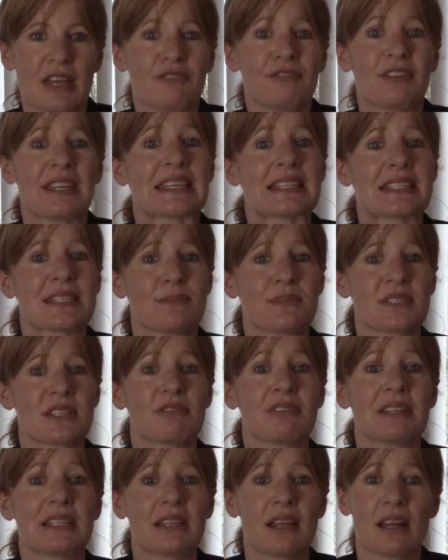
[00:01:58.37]
Victims are
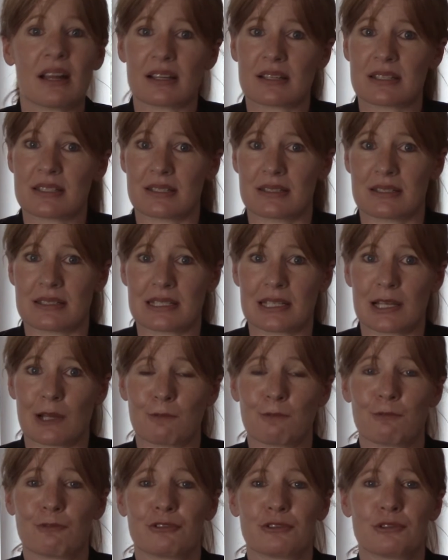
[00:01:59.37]
reluctant to
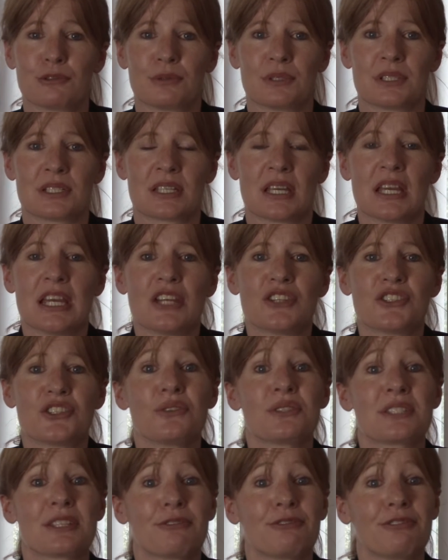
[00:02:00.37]
come forward due
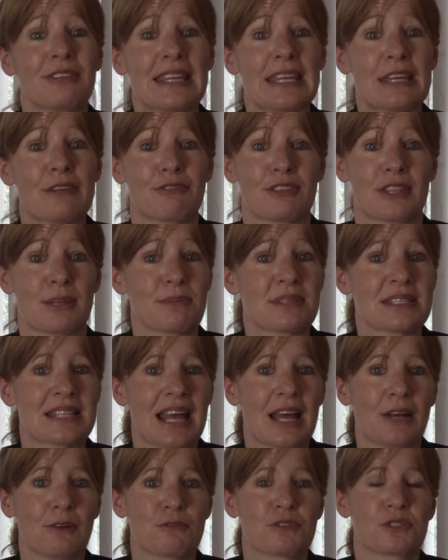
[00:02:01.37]
to fear for
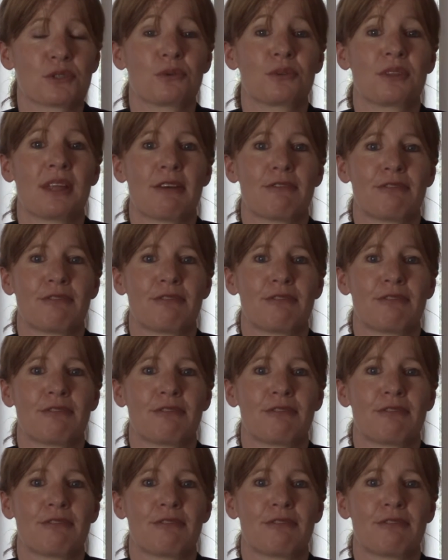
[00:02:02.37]
themselves or their